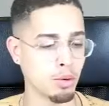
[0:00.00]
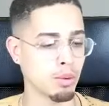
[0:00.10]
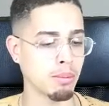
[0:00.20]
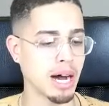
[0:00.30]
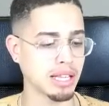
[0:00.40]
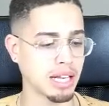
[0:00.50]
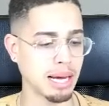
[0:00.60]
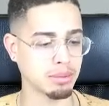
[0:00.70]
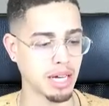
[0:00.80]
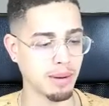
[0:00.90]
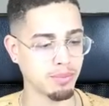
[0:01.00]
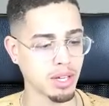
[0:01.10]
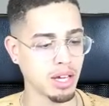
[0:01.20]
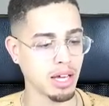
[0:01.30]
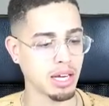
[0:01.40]
Boom, we're behind the laptop.
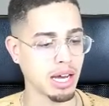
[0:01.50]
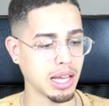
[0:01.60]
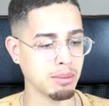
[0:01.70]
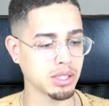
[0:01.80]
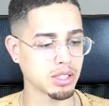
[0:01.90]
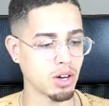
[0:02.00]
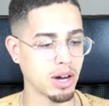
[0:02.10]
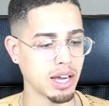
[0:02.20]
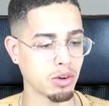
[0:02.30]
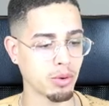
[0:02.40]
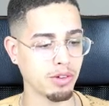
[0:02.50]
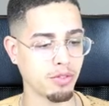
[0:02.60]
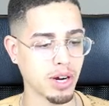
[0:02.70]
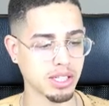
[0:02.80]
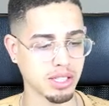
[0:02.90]
Now let me just go ahead and
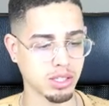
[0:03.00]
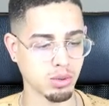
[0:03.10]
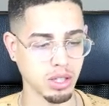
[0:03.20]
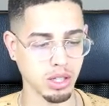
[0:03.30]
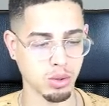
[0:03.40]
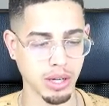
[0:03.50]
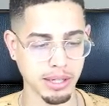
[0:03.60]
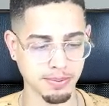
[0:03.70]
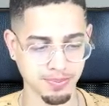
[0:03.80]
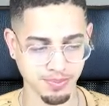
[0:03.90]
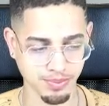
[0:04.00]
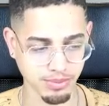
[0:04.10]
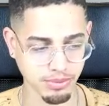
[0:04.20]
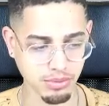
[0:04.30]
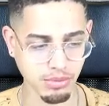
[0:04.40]
refresh this really quick.
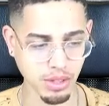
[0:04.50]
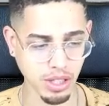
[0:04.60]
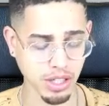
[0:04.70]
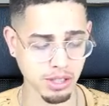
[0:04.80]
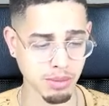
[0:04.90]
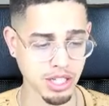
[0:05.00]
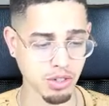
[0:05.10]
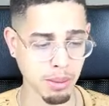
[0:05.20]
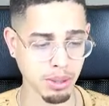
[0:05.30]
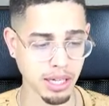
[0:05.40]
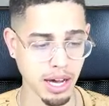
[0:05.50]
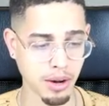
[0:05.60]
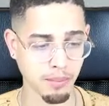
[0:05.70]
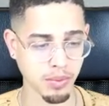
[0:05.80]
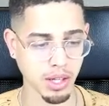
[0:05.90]
Here's my Stripe
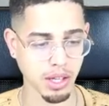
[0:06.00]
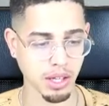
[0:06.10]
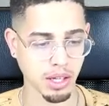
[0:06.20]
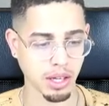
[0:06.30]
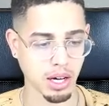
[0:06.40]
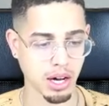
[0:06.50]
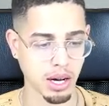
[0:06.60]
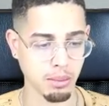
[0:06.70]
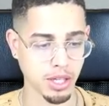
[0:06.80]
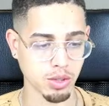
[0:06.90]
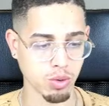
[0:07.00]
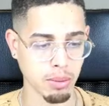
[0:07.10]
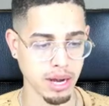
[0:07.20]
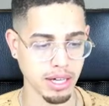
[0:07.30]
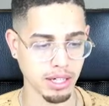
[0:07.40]
account. Here's
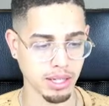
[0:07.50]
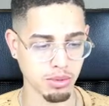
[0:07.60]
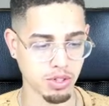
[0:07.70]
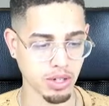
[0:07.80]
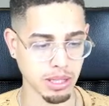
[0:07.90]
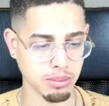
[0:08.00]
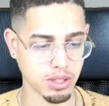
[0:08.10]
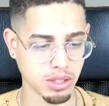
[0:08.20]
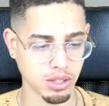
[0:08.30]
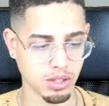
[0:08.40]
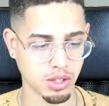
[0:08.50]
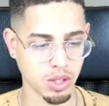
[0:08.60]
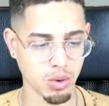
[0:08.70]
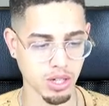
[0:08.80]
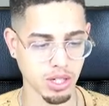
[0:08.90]
one of my income streams.
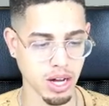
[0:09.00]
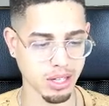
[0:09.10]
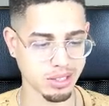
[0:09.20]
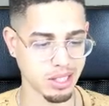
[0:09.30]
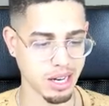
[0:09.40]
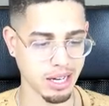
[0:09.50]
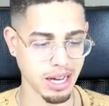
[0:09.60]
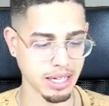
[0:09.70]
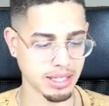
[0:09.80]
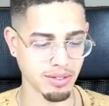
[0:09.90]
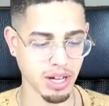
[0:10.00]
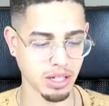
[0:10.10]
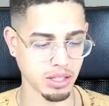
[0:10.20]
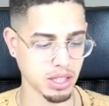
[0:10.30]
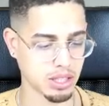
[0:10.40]
$200 today,
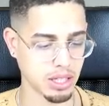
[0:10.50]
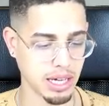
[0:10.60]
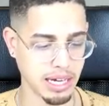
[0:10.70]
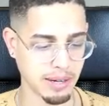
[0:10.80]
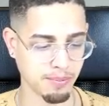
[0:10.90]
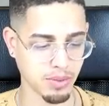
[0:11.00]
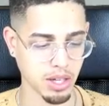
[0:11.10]
$97 yesterday.